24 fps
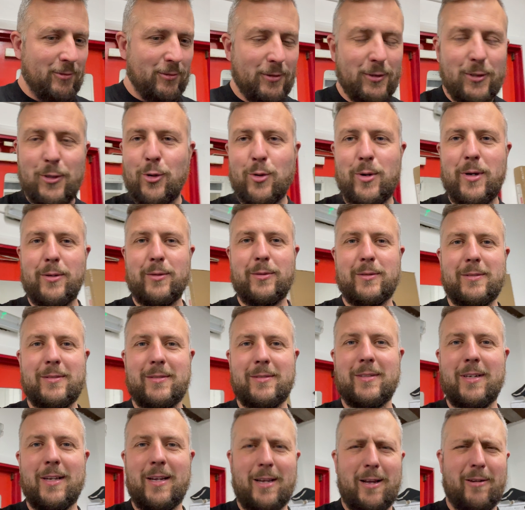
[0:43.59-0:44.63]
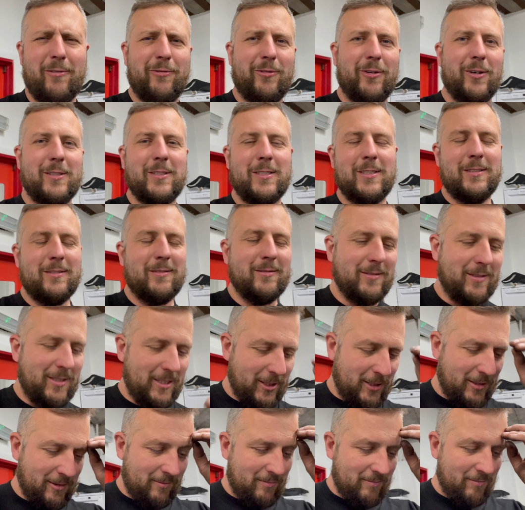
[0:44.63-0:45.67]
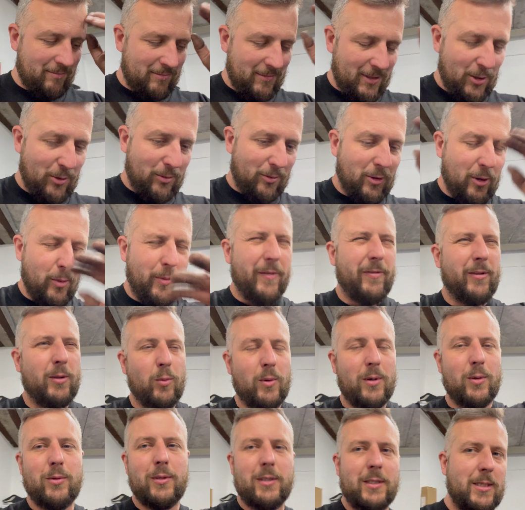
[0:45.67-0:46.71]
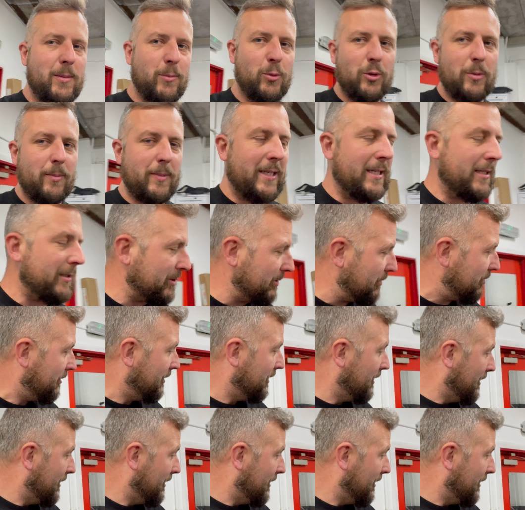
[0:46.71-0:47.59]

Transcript: go out and have fun and just, go away for the world in the motorbike. So